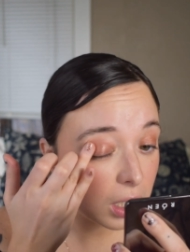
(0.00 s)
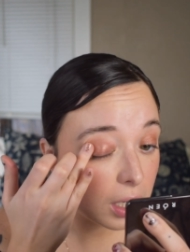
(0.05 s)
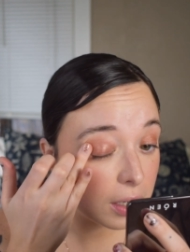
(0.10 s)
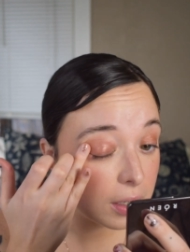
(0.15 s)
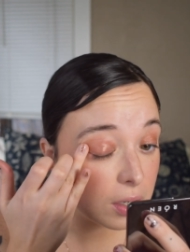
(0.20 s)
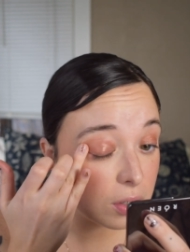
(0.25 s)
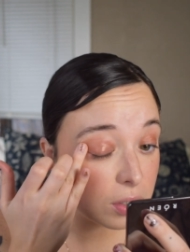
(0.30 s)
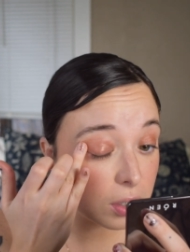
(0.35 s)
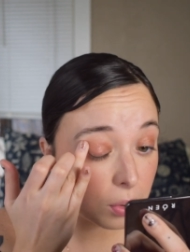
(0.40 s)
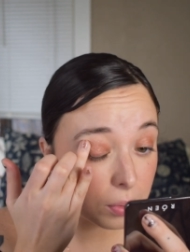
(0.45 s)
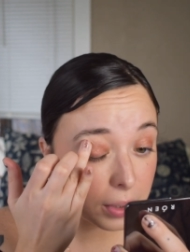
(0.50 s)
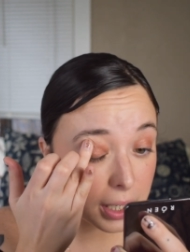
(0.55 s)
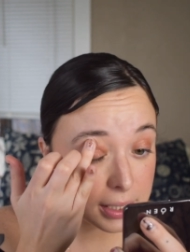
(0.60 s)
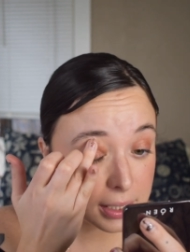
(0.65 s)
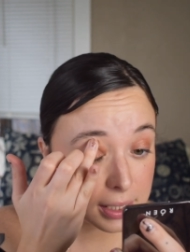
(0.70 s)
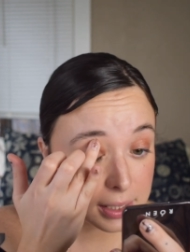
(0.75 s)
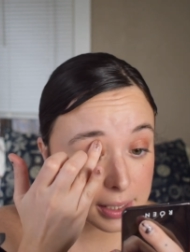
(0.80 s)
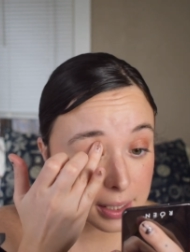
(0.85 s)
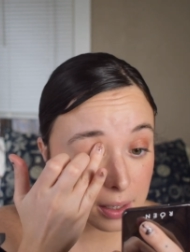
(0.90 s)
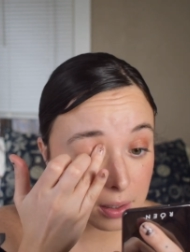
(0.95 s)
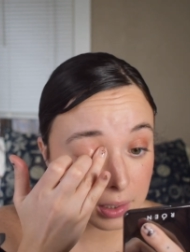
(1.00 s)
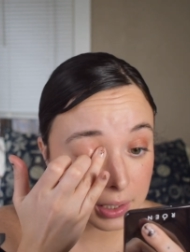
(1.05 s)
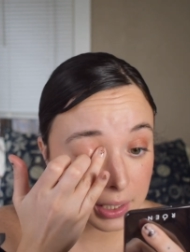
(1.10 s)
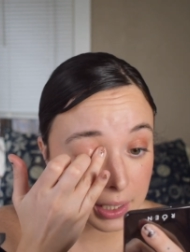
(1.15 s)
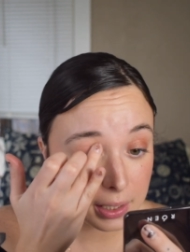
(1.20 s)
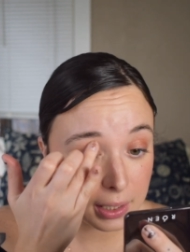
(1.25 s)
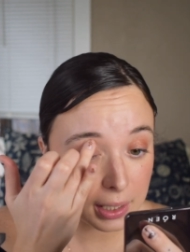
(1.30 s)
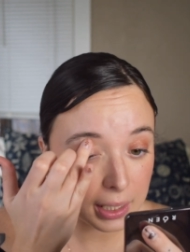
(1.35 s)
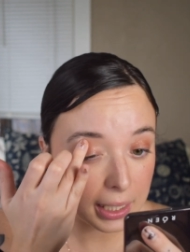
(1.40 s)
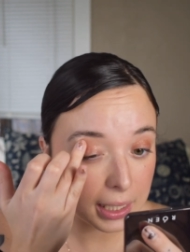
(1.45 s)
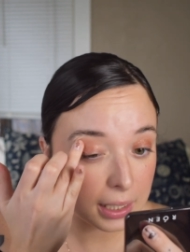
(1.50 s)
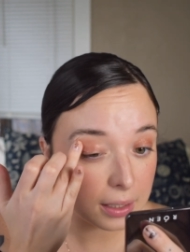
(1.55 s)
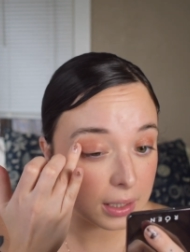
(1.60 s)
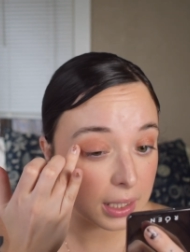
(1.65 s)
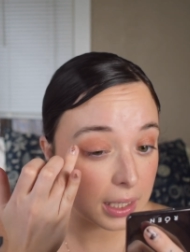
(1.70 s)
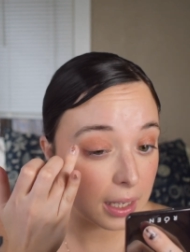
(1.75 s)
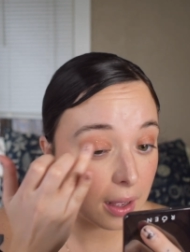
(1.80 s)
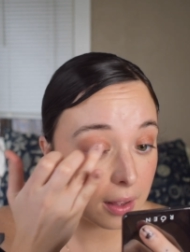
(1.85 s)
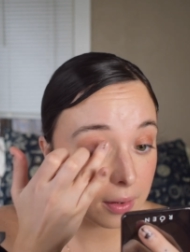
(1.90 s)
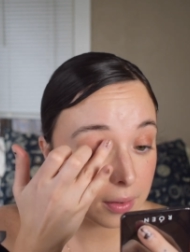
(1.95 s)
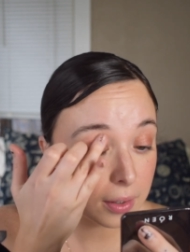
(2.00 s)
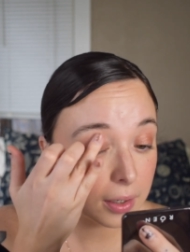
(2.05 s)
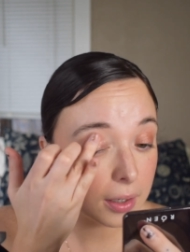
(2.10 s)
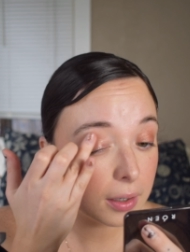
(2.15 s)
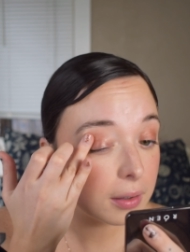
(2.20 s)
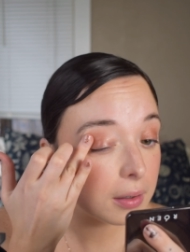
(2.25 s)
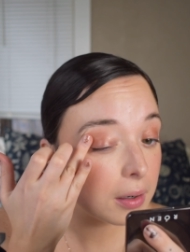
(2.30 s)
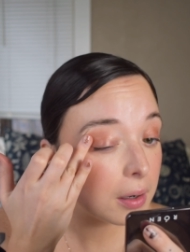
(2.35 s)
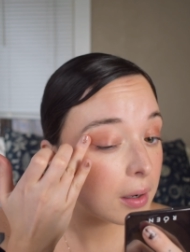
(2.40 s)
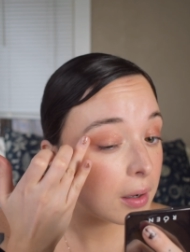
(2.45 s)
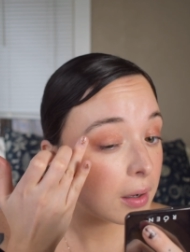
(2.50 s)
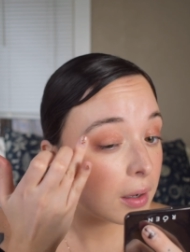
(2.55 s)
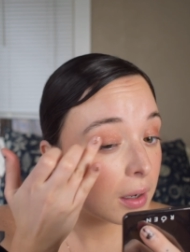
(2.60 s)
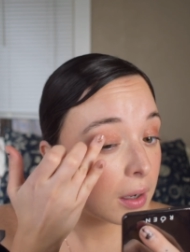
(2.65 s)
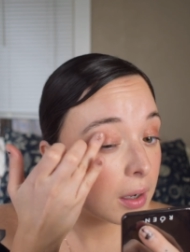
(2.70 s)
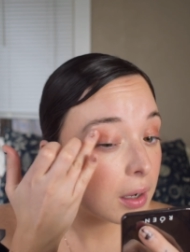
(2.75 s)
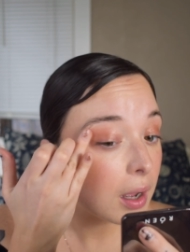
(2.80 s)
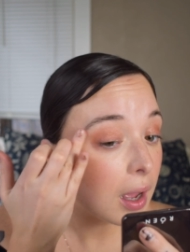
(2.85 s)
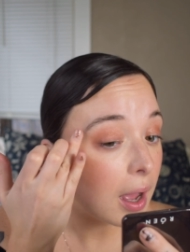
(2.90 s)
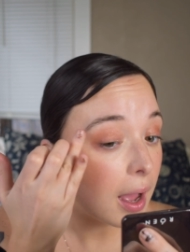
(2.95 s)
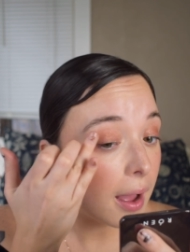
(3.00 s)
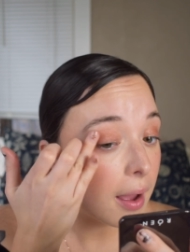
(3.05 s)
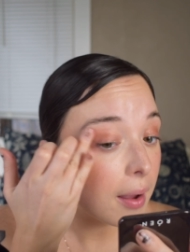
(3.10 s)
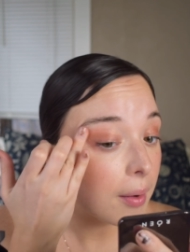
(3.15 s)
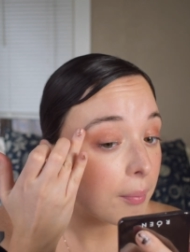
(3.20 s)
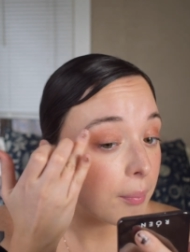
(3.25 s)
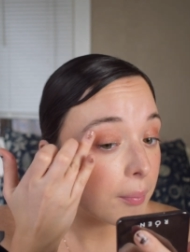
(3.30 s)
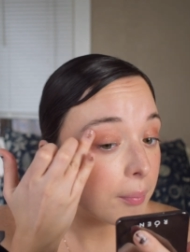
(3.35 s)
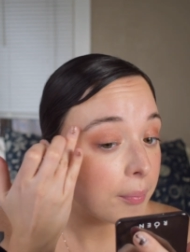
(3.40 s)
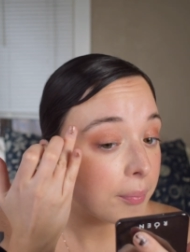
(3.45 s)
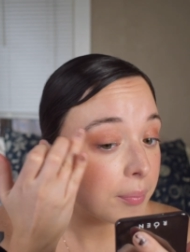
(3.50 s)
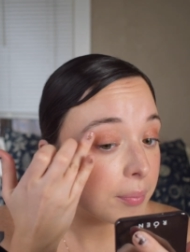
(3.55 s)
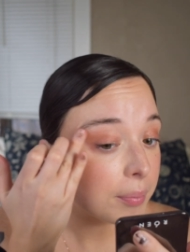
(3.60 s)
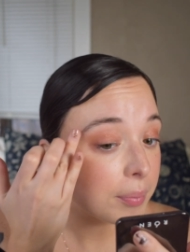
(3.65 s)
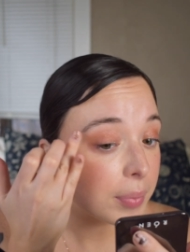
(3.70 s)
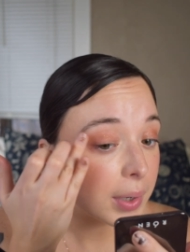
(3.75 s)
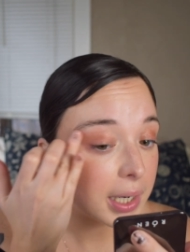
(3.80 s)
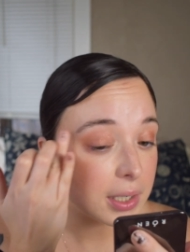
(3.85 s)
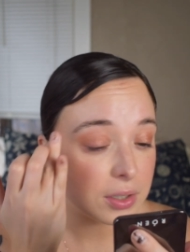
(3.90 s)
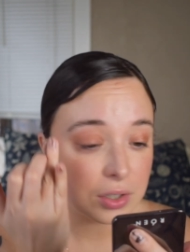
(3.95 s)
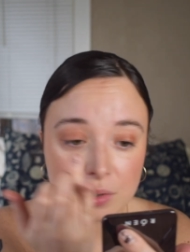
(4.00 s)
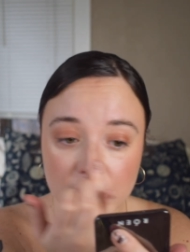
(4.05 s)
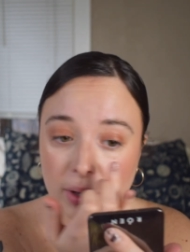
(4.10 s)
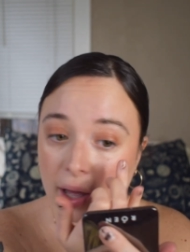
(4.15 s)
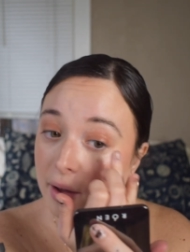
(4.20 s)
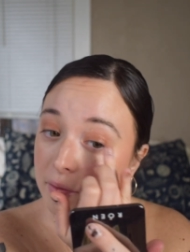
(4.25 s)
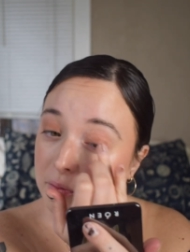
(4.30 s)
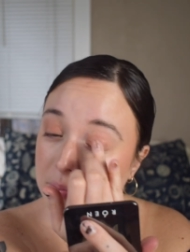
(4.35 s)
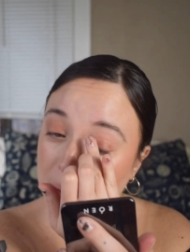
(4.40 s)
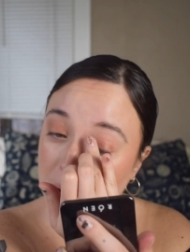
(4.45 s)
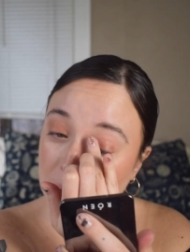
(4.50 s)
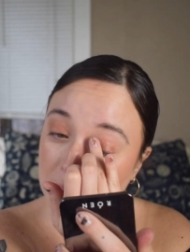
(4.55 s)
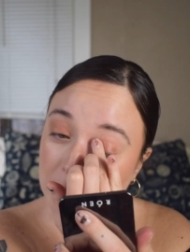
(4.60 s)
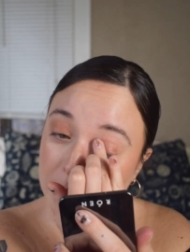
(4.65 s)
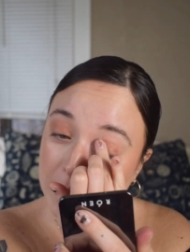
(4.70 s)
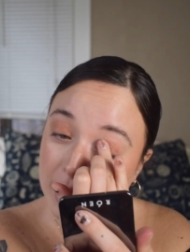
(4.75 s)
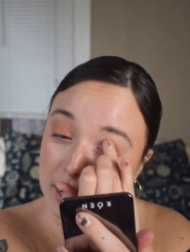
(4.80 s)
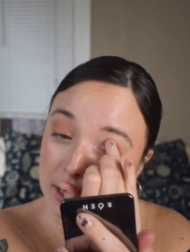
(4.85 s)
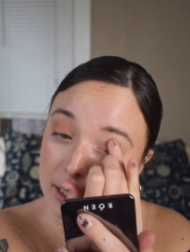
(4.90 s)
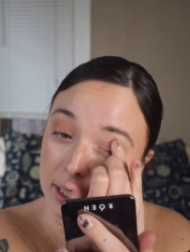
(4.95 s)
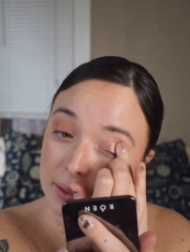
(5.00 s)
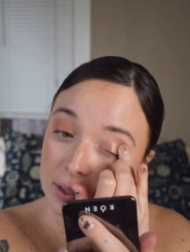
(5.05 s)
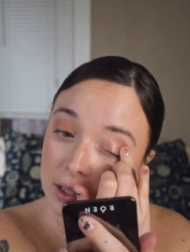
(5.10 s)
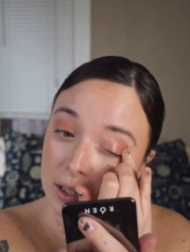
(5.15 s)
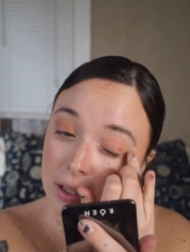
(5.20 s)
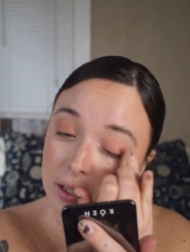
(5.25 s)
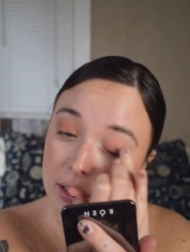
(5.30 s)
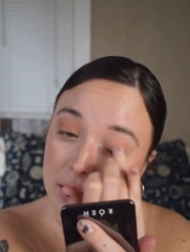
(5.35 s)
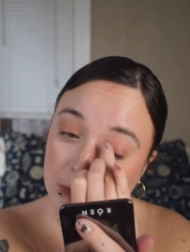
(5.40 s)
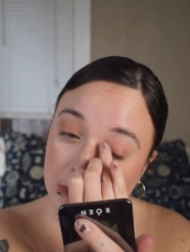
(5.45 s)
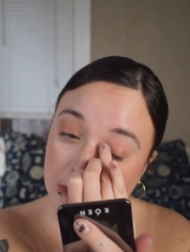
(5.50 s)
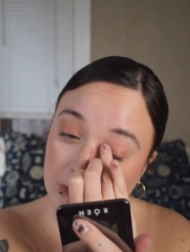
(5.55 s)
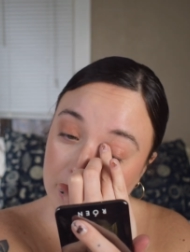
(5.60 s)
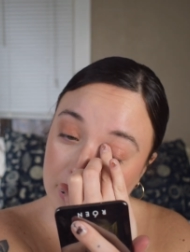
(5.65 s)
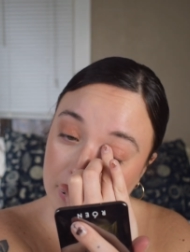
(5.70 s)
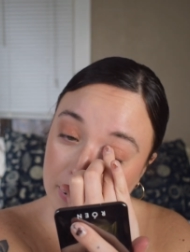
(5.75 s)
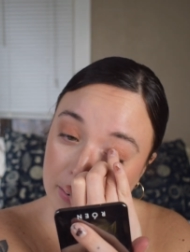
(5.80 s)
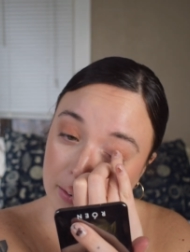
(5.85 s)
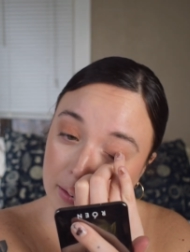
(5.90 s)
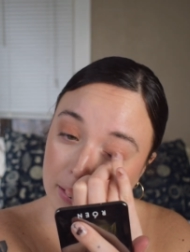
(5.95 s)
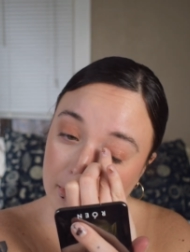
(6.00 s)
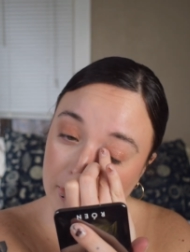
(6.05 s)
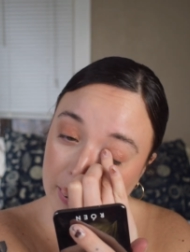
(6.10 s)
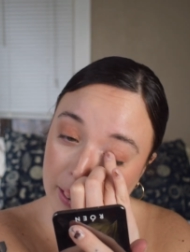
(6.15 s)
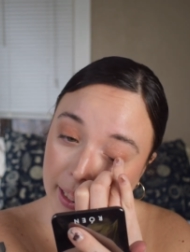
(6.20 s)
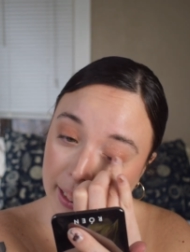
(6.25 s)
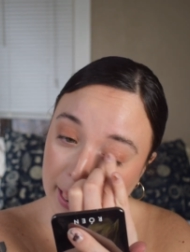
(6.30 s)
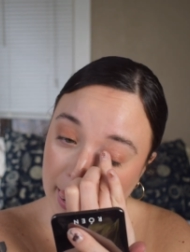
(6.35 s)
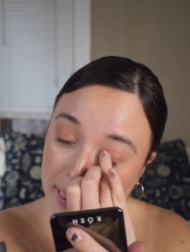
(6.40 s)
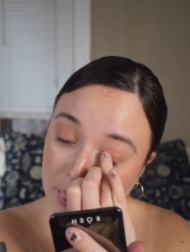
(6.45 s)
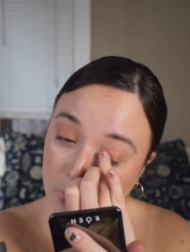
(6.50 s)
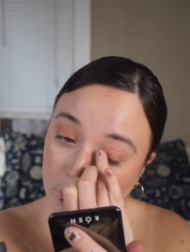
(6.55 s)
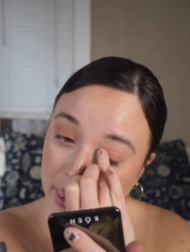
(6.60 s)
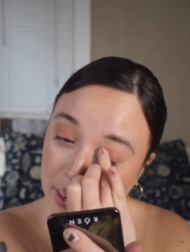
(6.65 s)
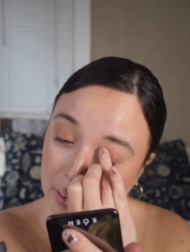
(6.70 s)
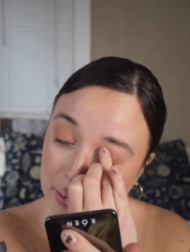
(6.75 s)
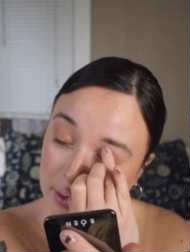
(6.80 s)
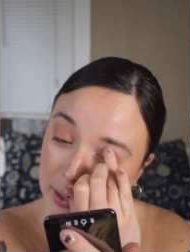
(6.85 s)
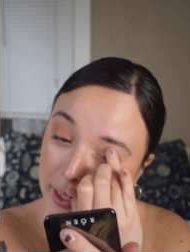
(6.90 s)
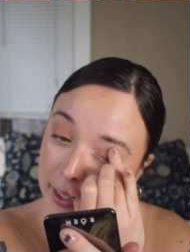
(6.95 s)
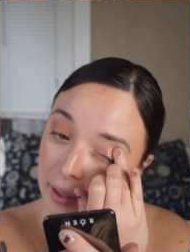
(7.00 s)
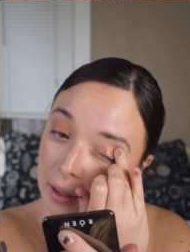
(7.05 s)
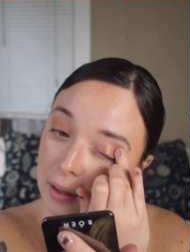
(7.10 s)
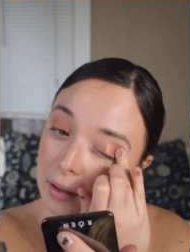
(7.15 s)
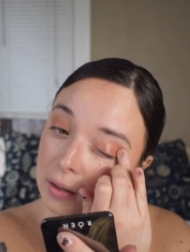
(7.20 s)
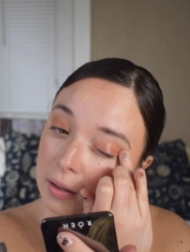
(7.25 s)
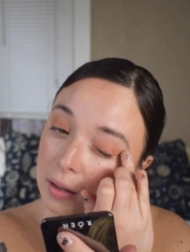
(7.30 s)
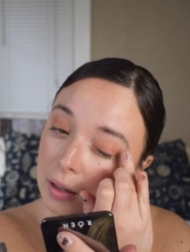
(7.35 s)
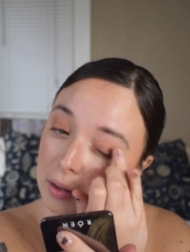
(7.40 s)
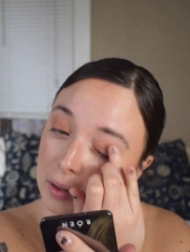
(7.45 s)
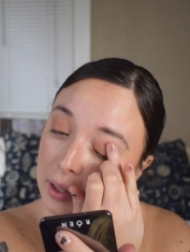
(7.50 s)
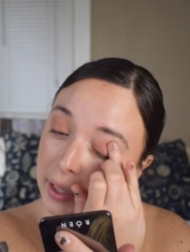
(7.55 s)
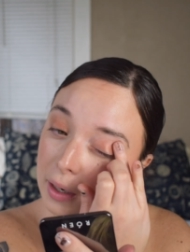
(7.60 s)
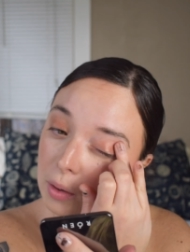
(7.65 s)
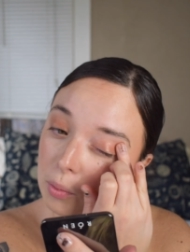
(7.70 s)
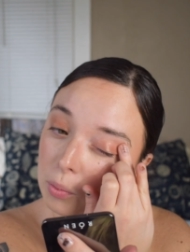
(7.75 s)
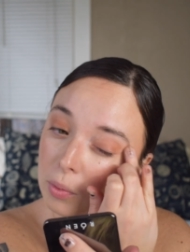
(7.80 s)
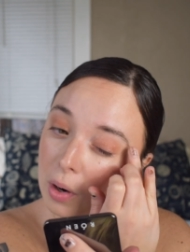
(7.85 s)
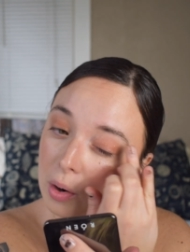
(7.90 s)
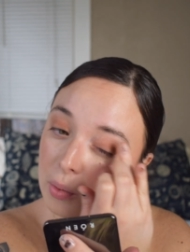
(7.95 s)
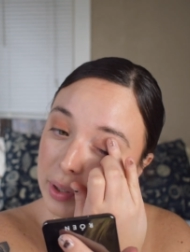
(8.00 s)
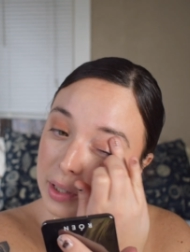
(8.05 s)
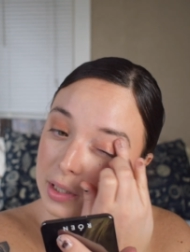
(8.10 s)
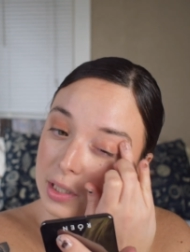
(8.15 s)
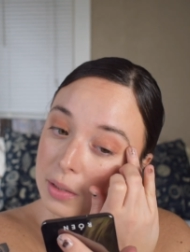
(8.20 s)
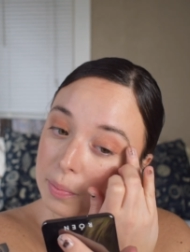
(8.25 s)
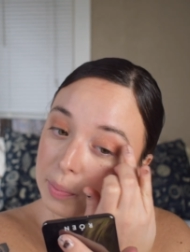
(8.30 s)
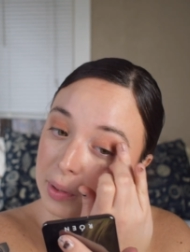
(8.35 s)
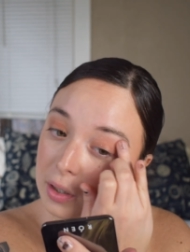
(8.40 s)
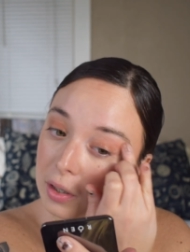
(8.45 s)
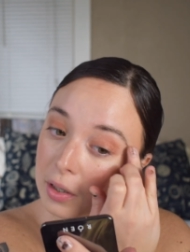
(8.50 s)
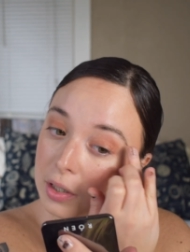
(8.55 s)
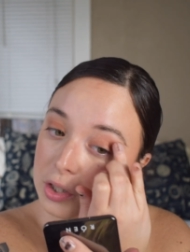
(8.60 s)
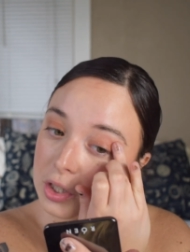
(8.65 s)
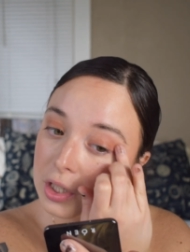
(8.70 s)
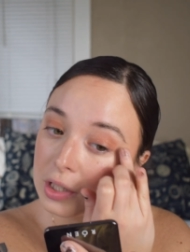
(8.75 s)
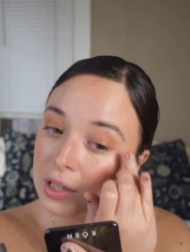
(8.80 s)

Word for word: you don't necessarily need the other. Um, but I do have both because I just I kind of went on like a, a like a Roen splurge